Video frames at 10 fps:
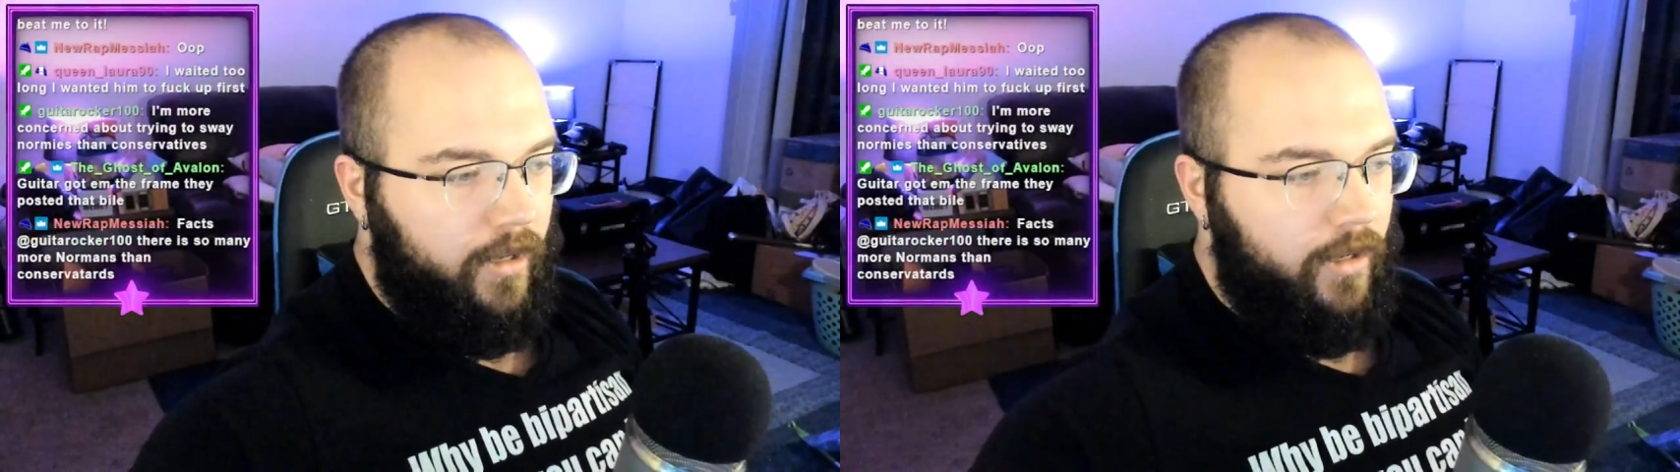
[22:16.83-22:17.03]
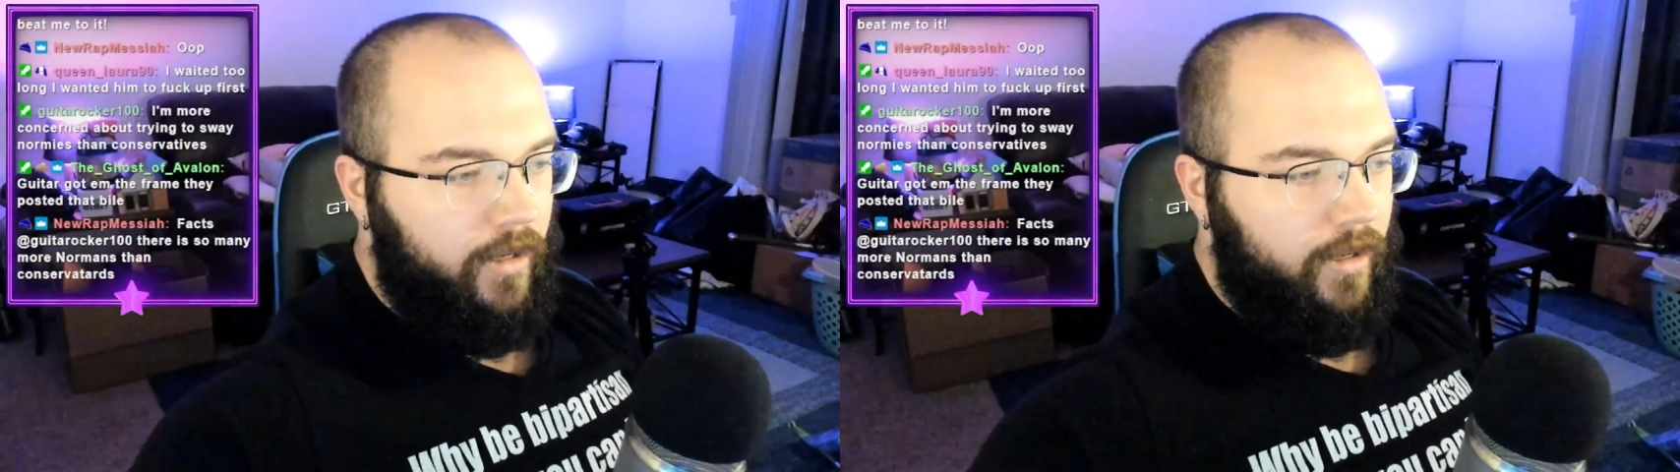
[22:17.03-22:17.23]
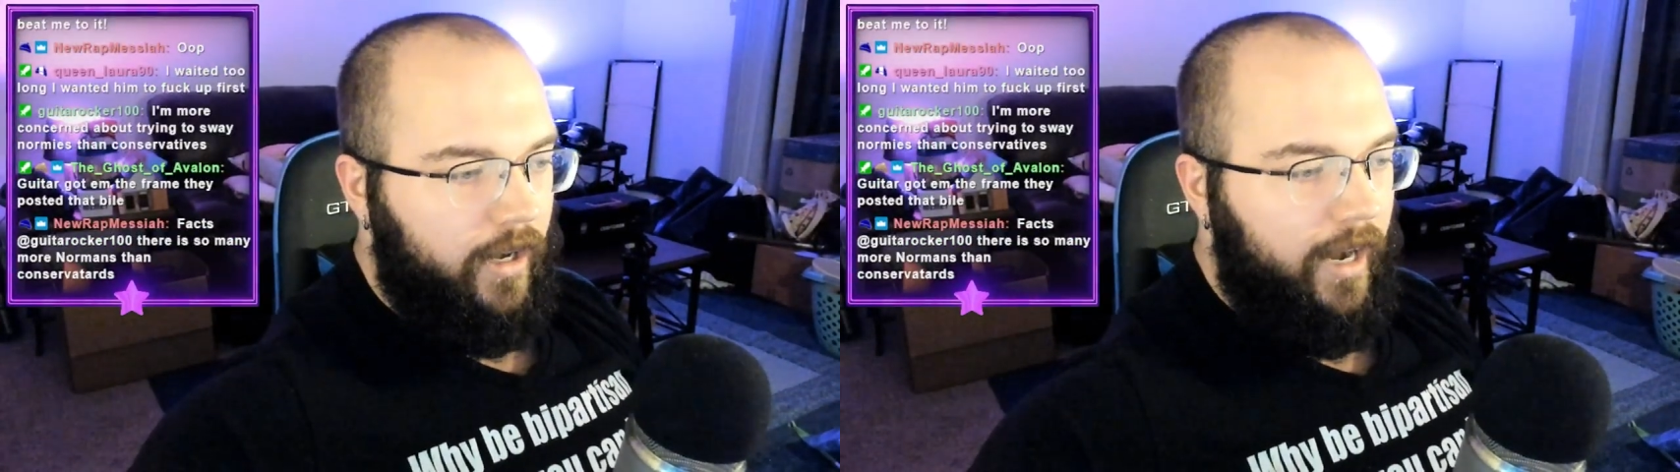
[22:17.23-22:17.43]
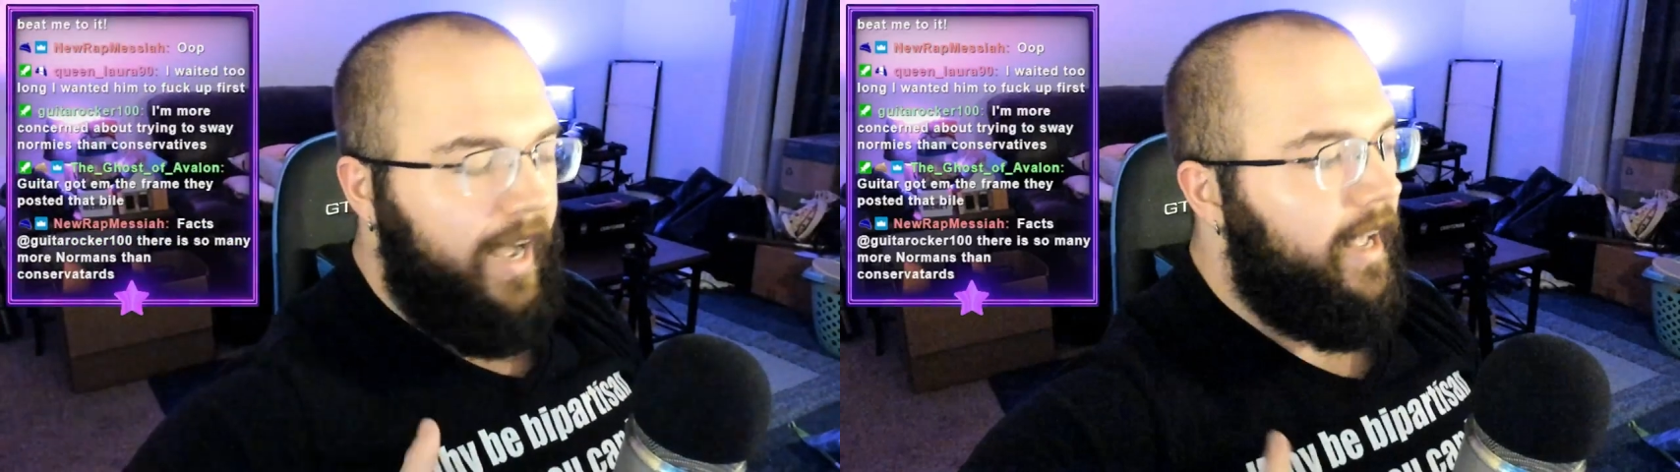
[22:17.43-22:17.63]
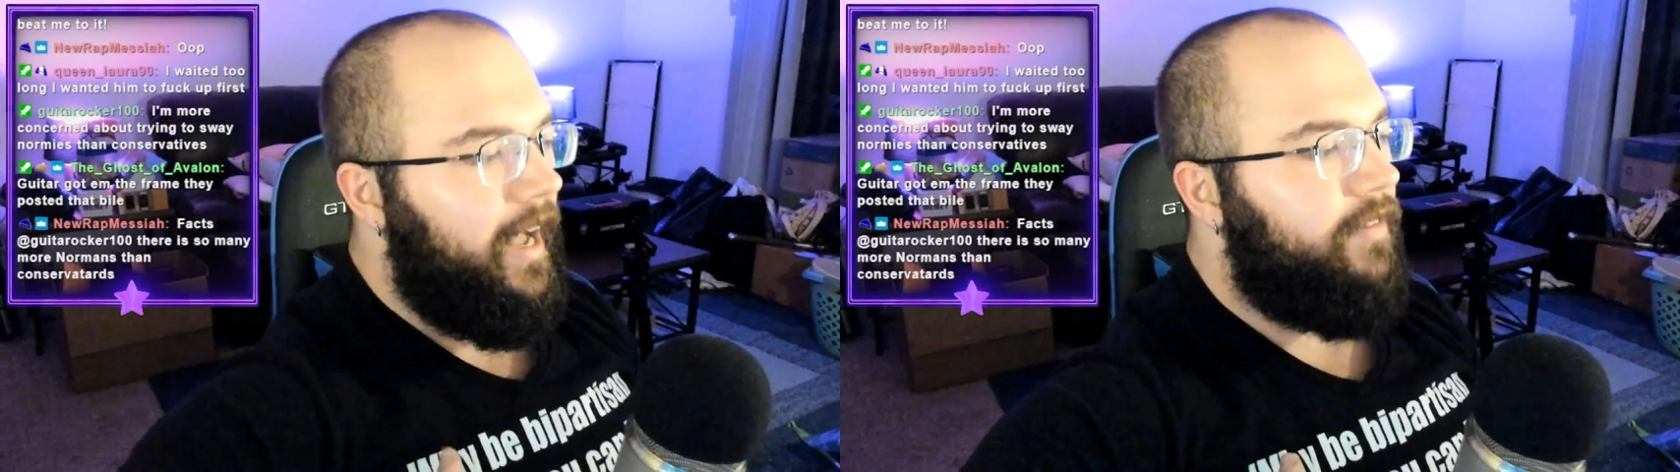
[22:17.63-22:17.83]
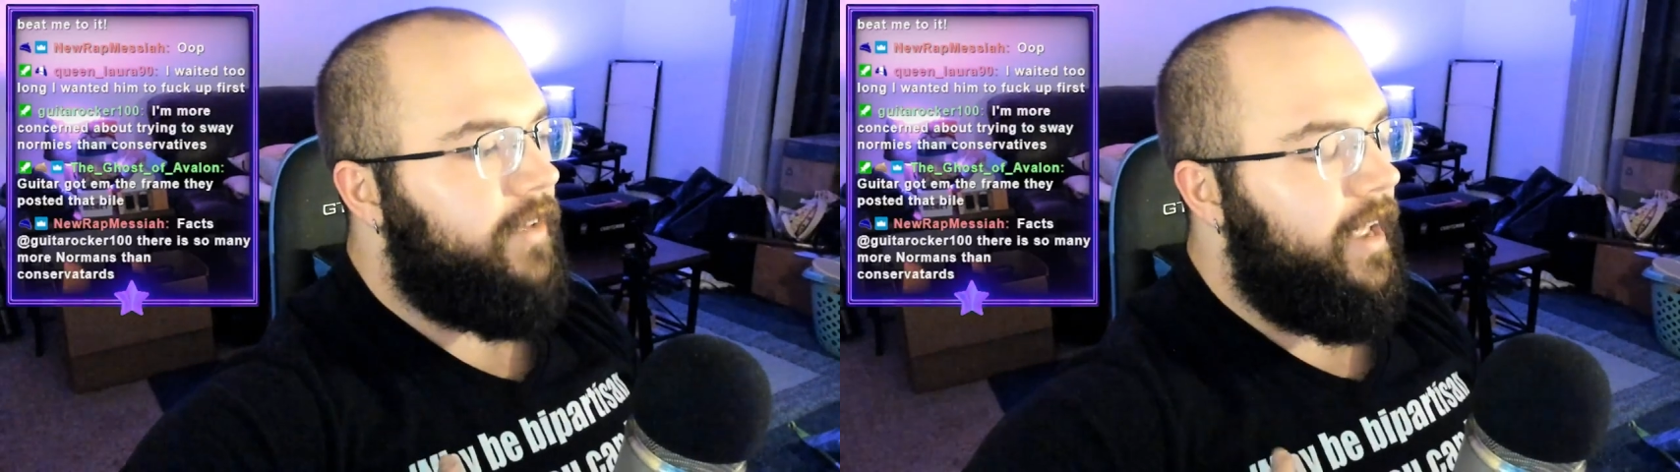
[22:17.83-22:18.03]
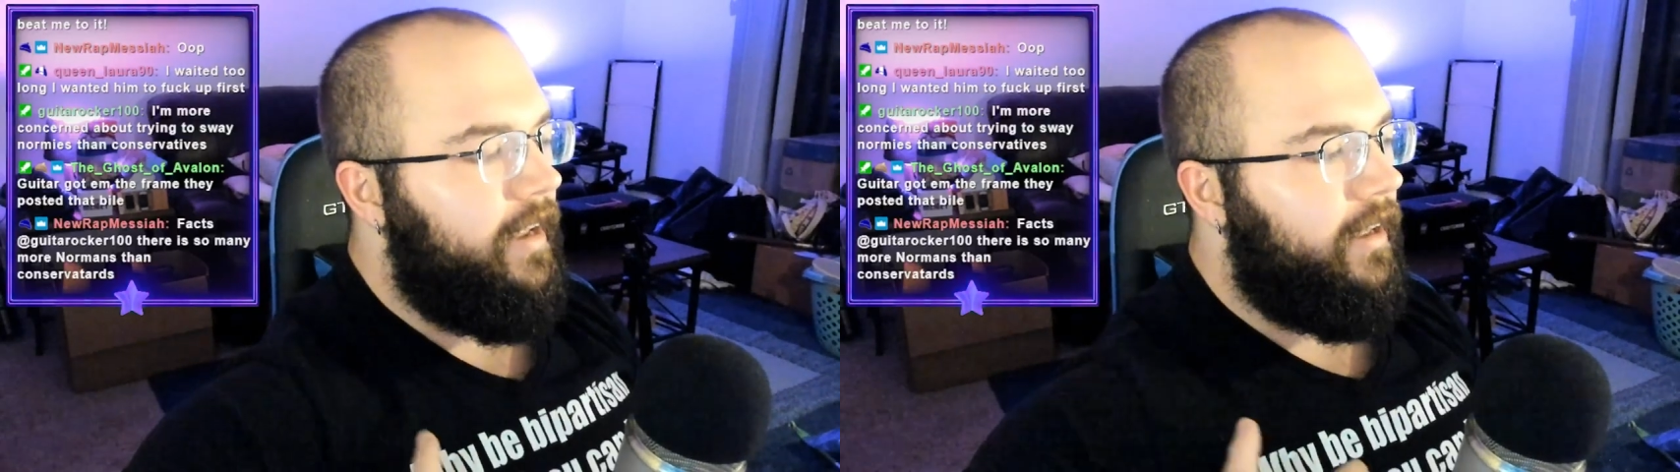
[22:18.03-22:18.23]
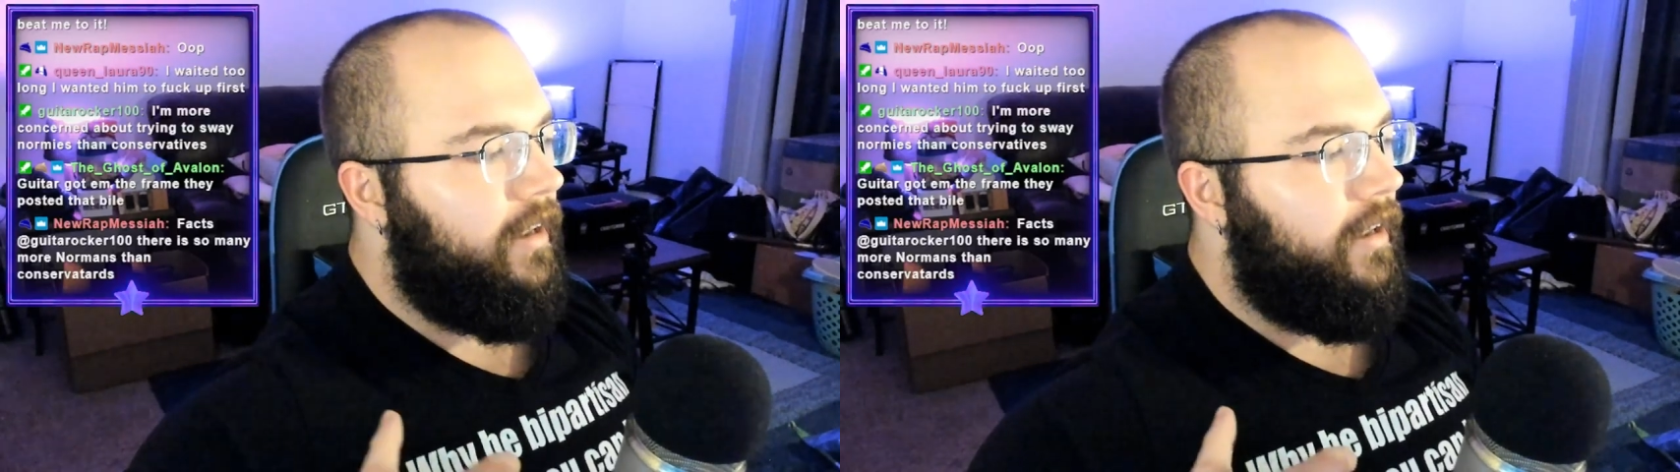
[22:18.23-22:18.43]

your your audience I have is already a on your